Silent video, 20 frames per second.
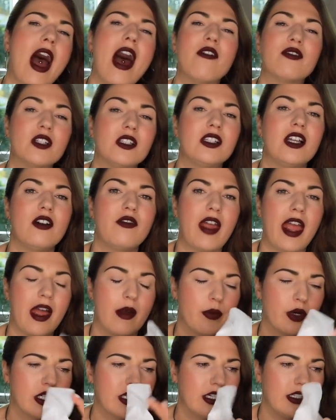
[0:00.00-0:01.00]
have to love
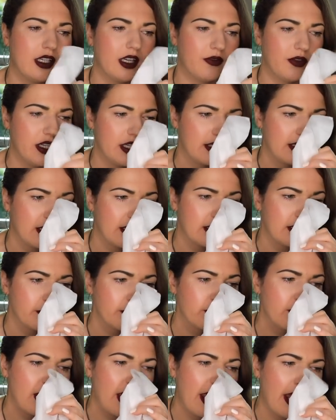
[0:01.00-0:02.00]
amber to love this, because
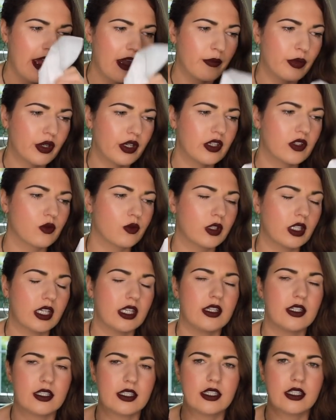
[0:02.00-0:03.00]
amber is
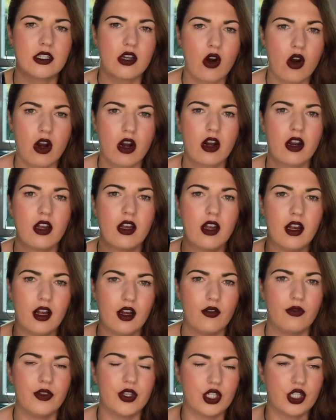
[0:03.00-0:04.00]
really the star
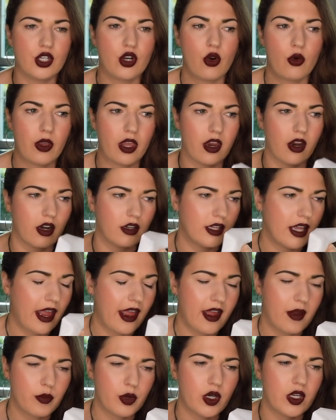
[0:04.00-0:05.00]
of the show here. The
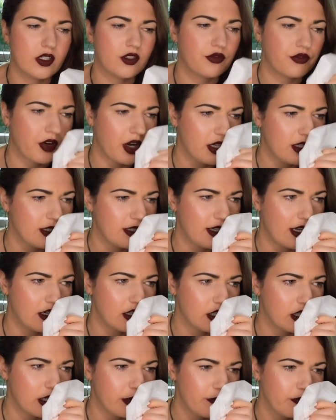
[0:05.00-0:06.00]
amber is front and
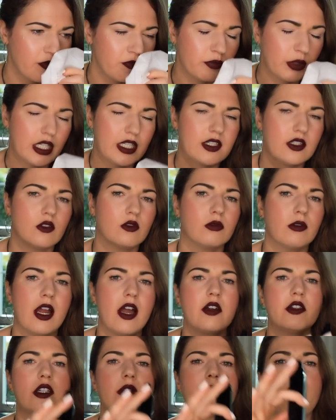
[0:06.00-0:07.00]
center, but it's
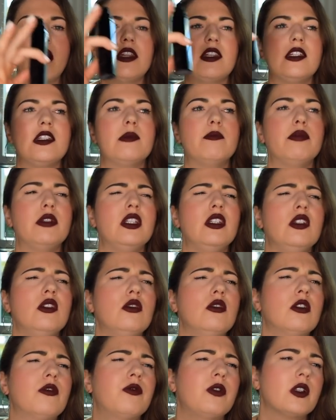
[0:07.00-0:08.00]
surrounded by these
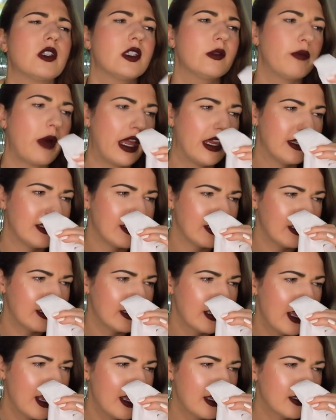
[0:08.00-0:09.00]
beautiful
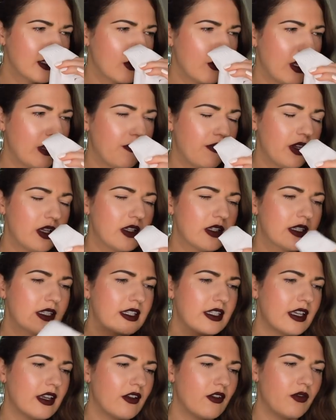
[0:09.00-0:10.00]
spices. So it
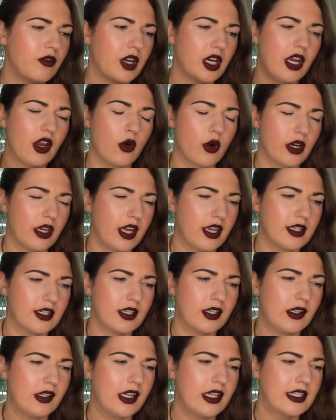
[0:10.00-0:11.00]
feels very
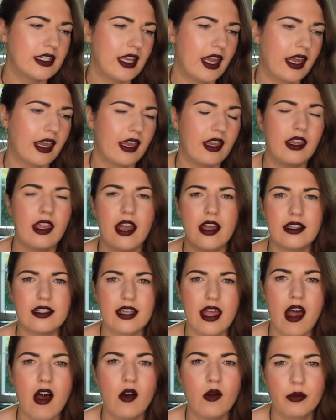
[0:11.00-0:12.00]
oriental. It's like, yeah,
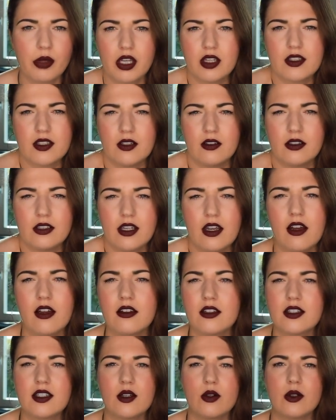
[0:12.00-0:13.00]
it's Ambre
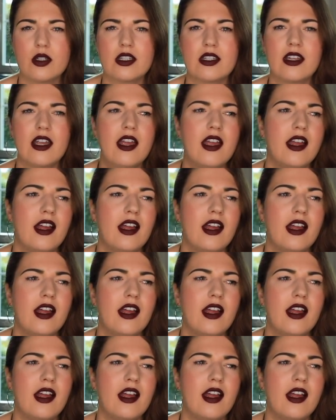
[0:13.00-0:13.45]
Sultan. So it's